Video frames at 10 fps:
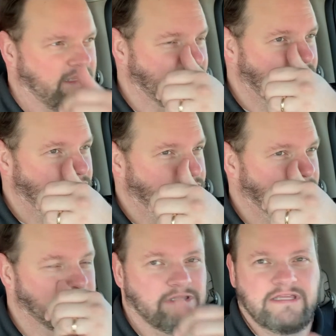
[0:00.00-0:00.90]
and they will
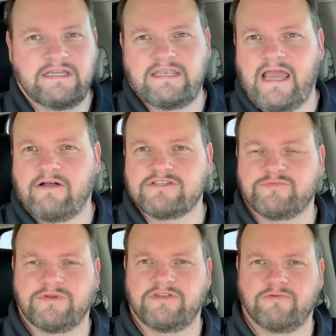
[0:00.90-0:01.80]
frequently
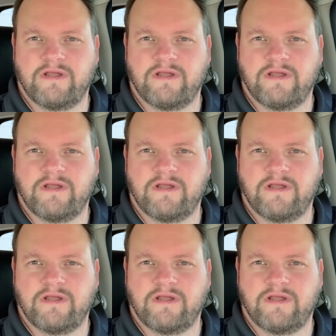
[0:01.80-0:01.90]
announce when new